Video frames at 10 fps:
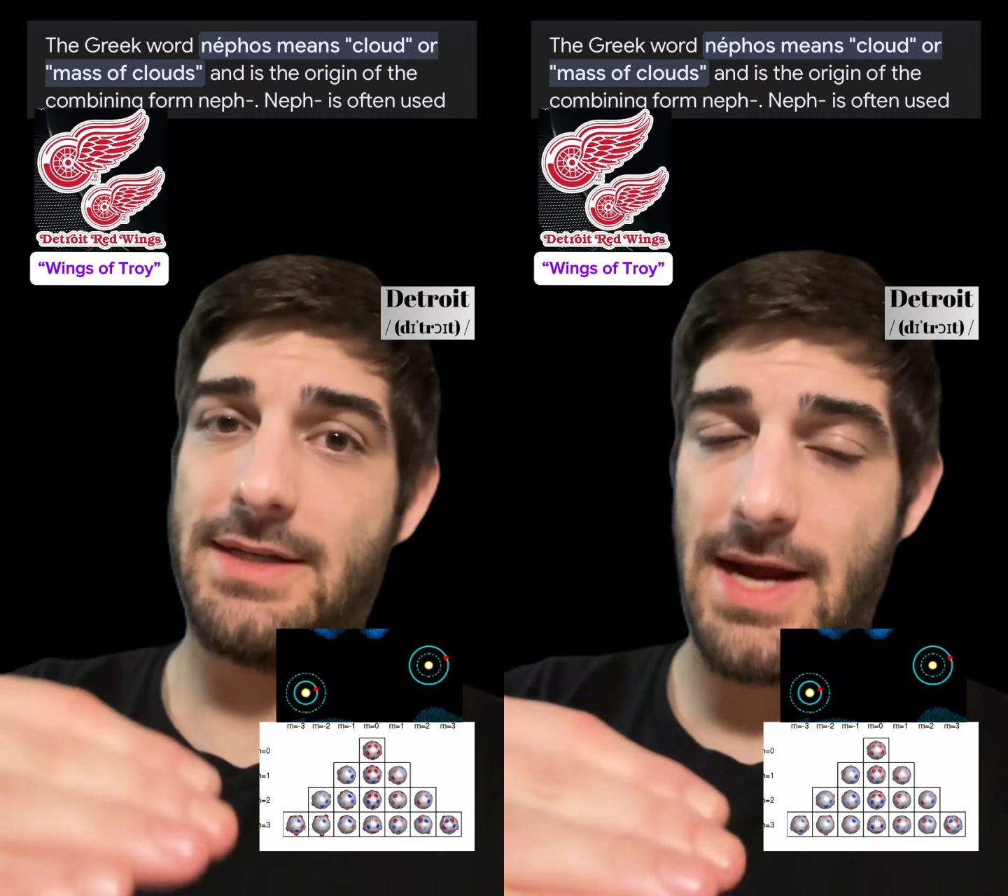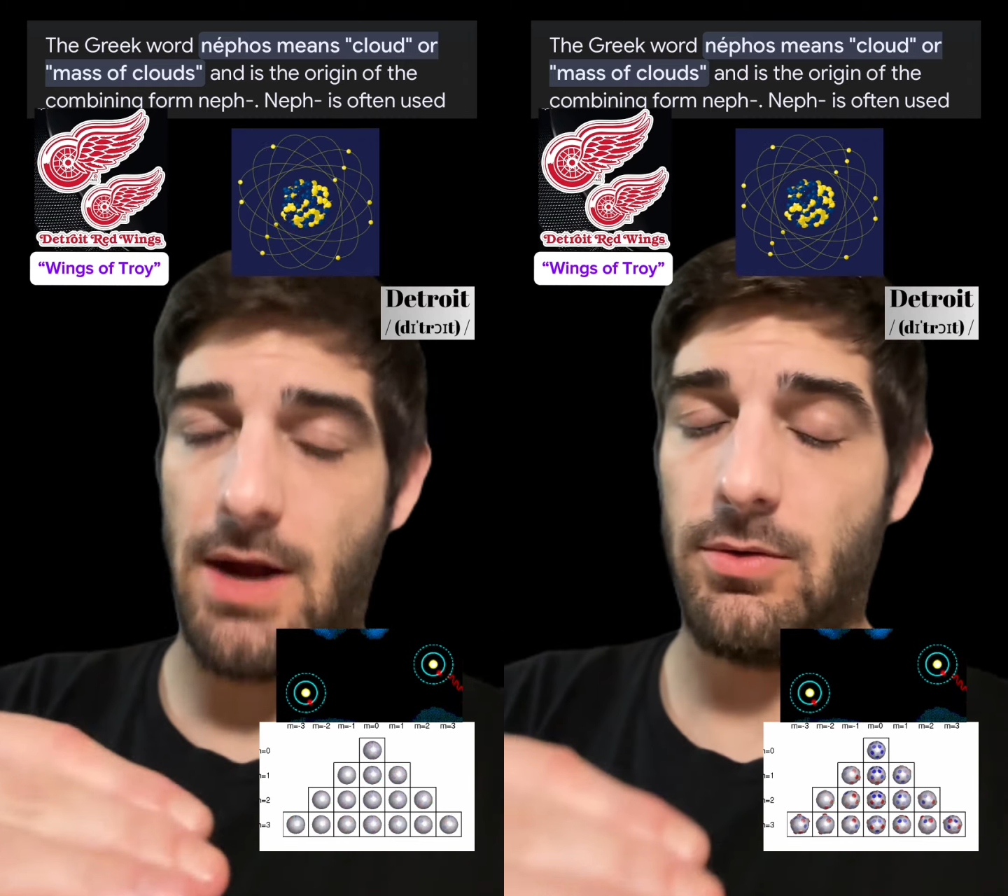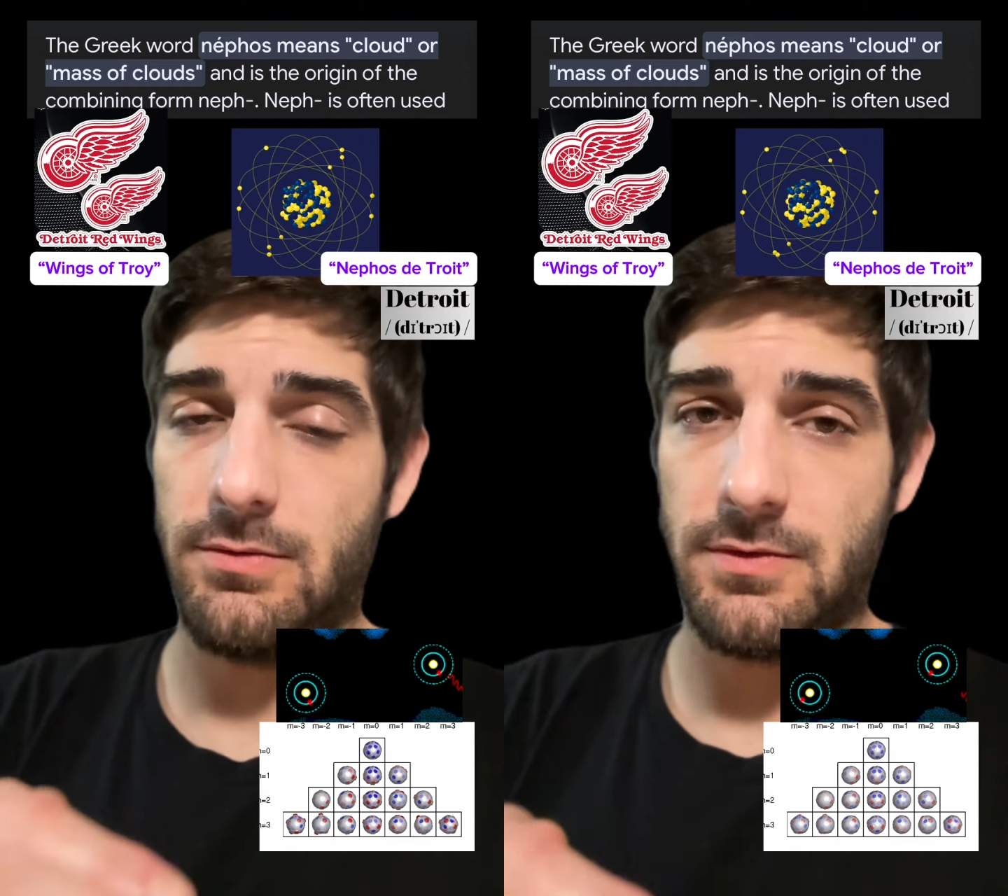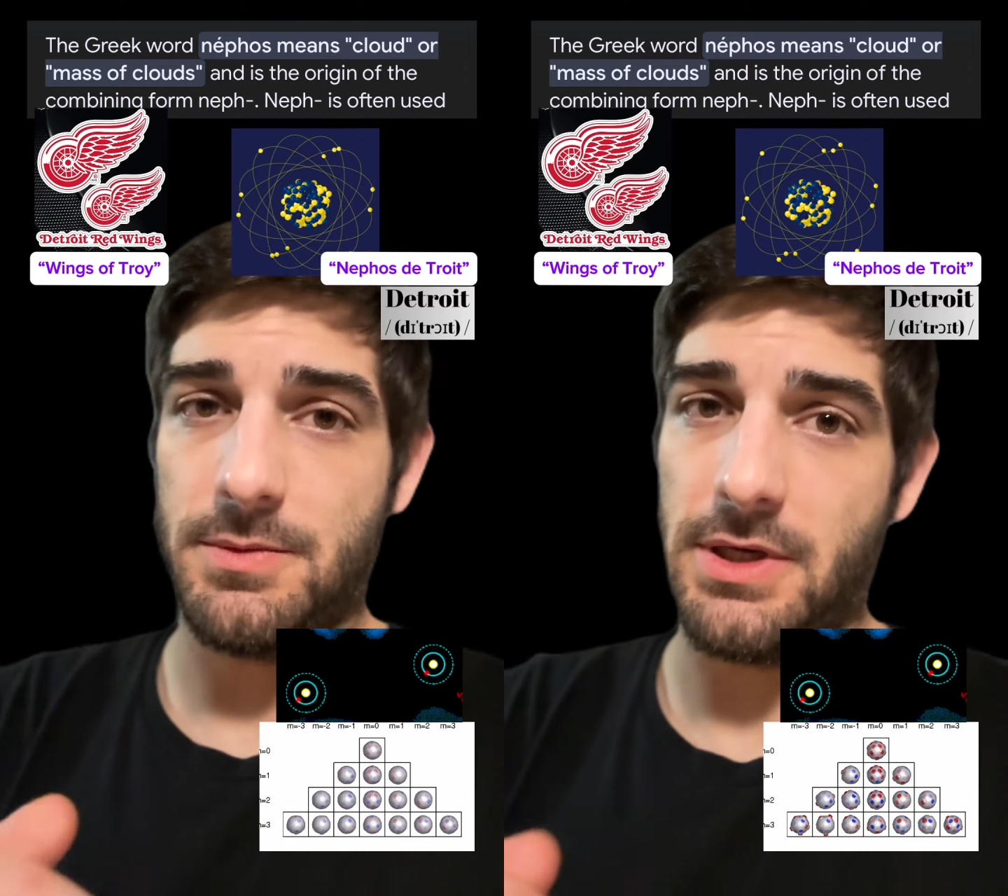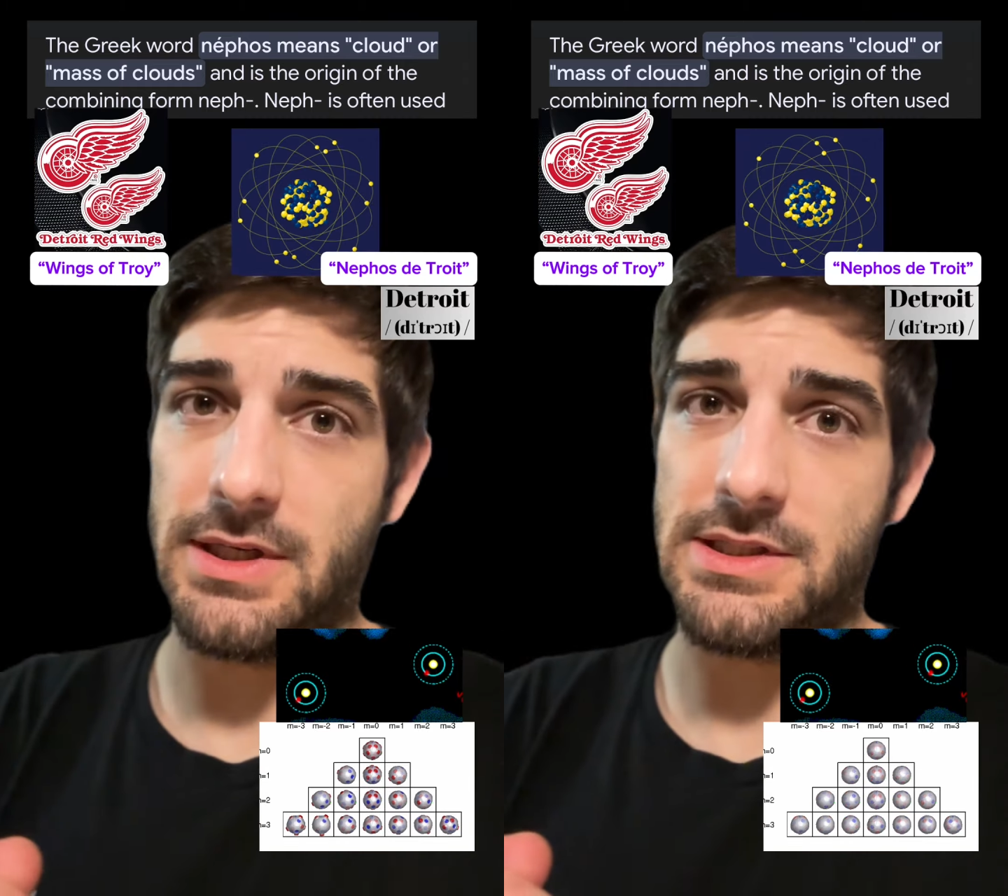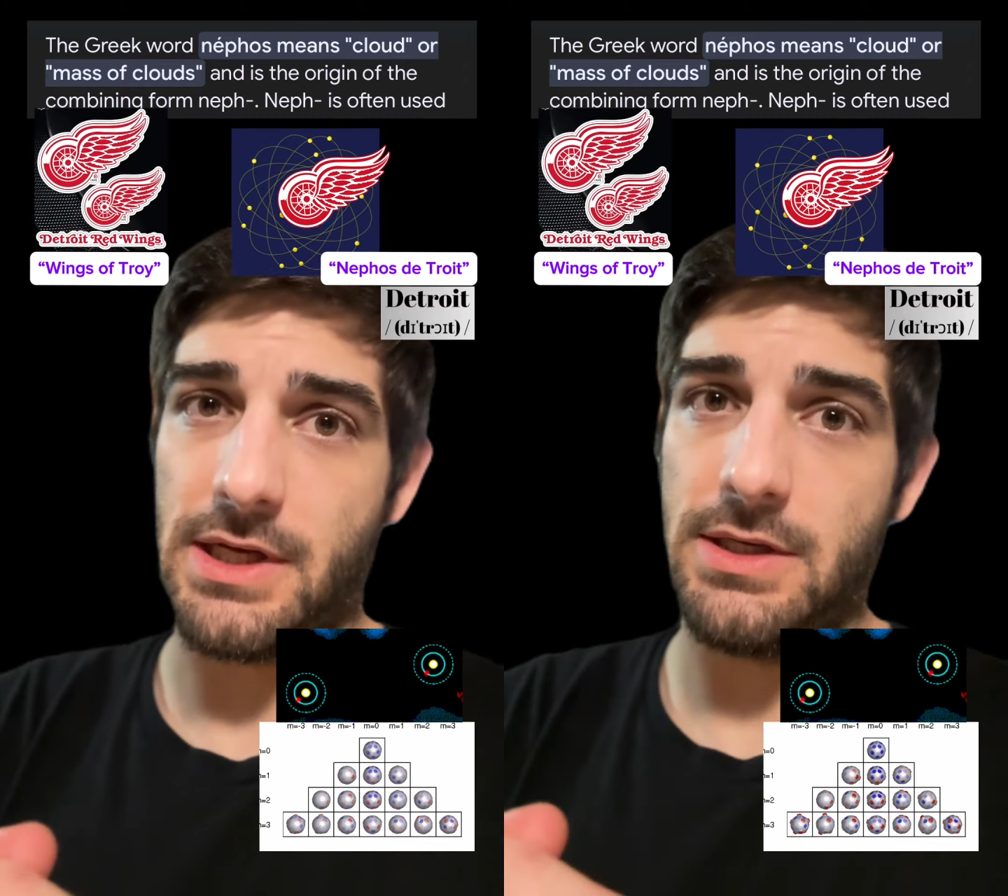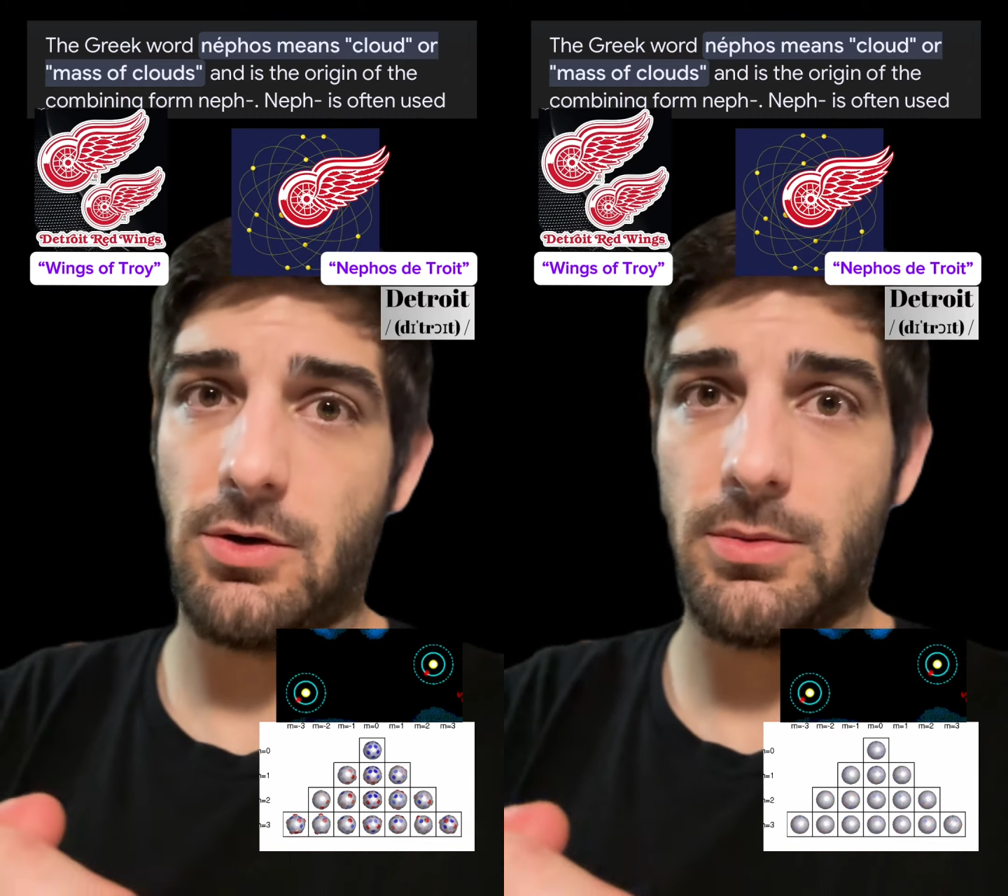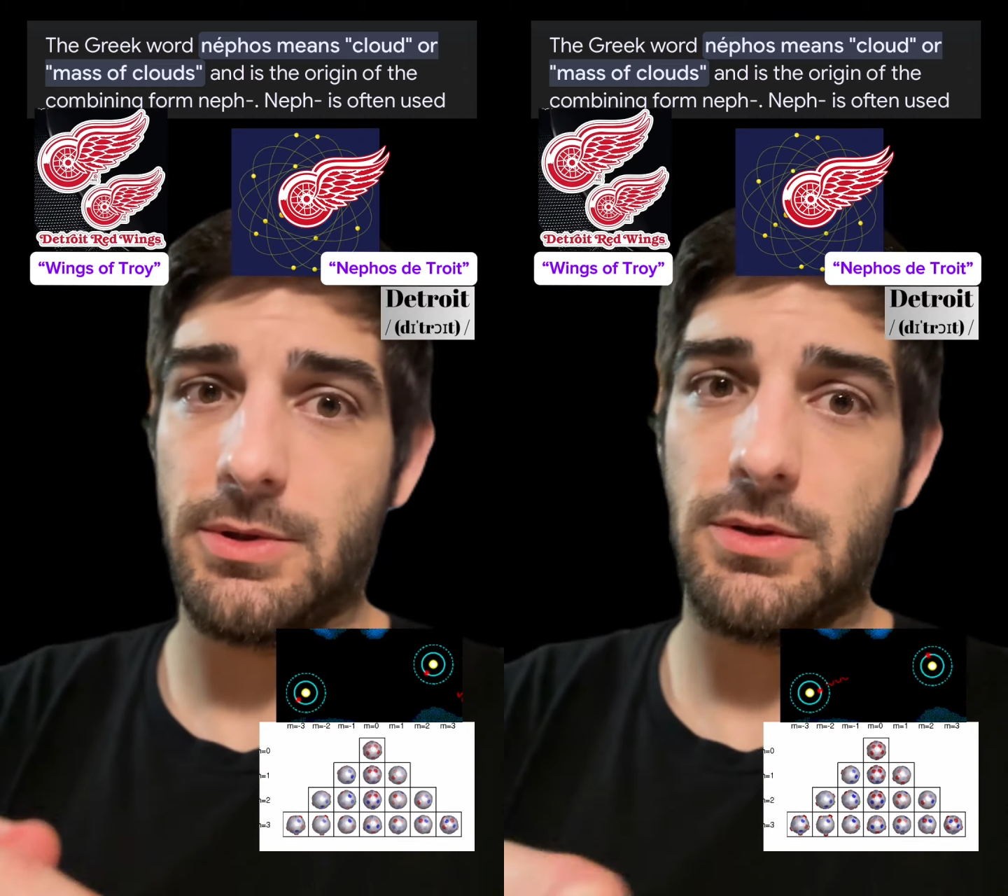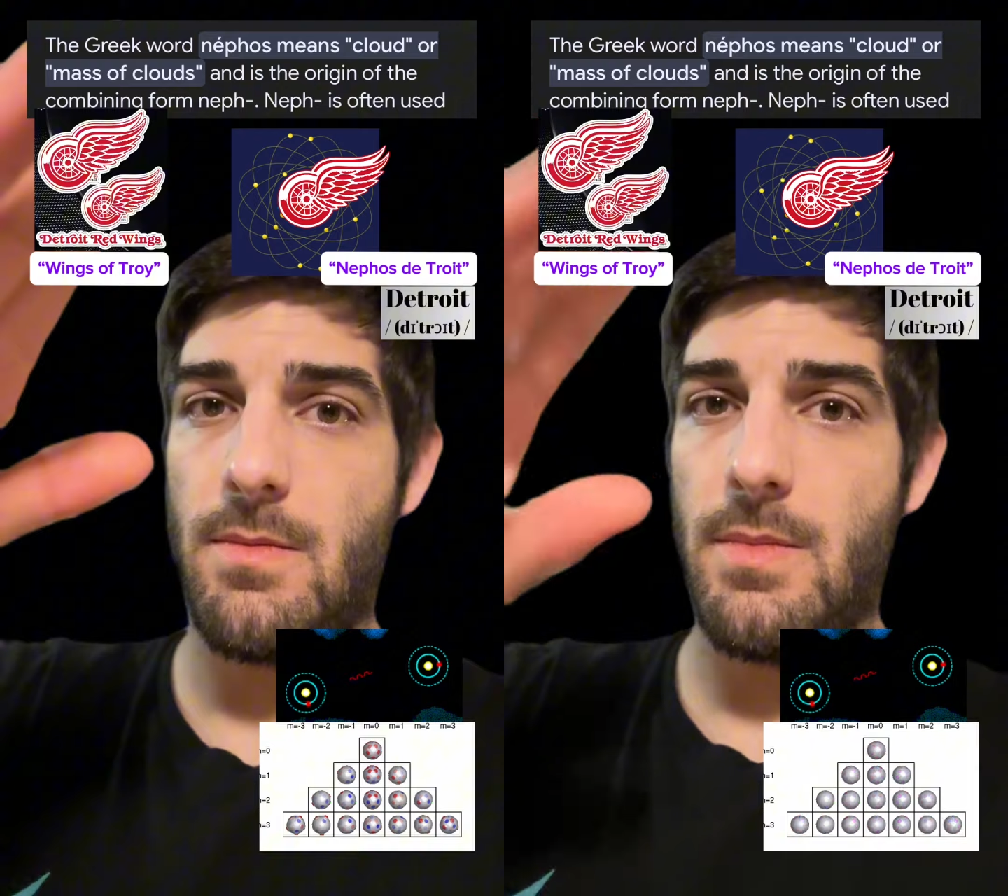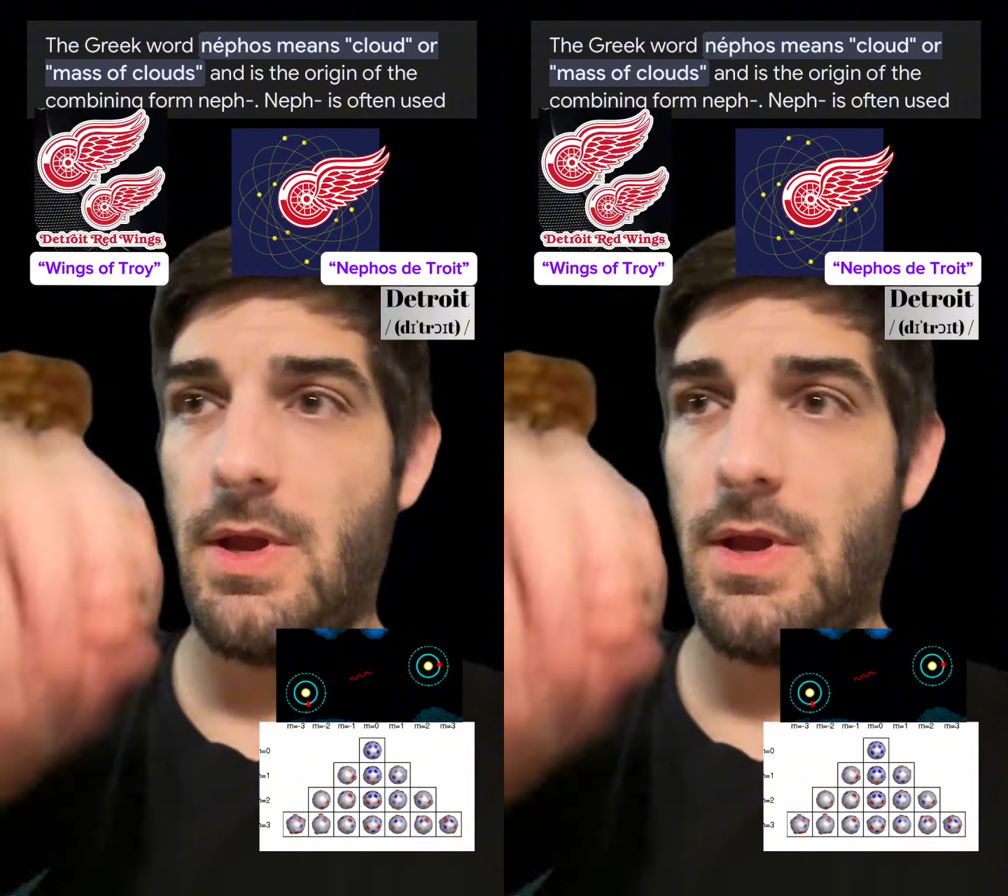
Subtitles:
down from the excited orbital,